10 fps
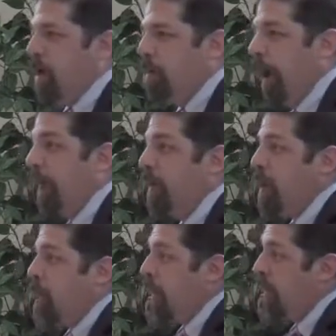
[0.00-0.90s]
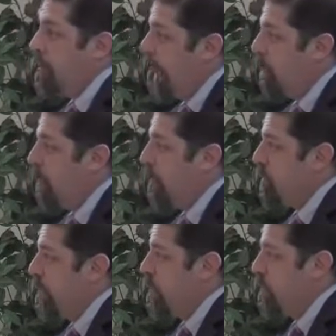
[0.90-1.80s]
but one of the main ways
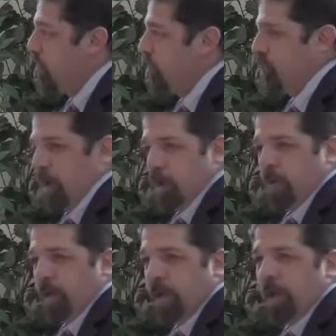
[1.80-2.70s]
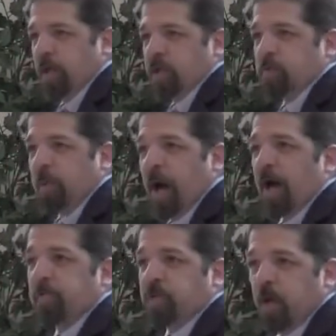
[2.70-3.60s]
they do so is by
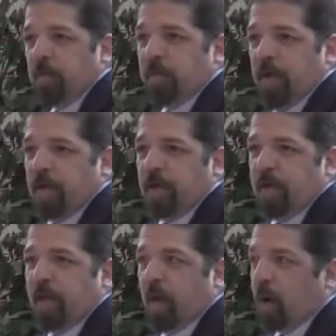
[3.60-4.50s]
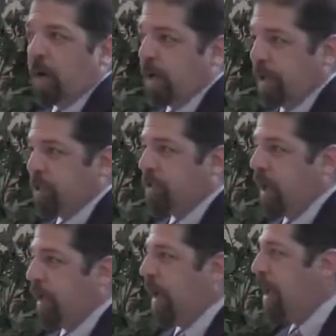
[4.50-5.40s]
observing, or at least
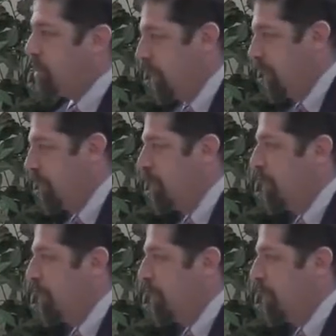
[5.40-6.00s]
alleging,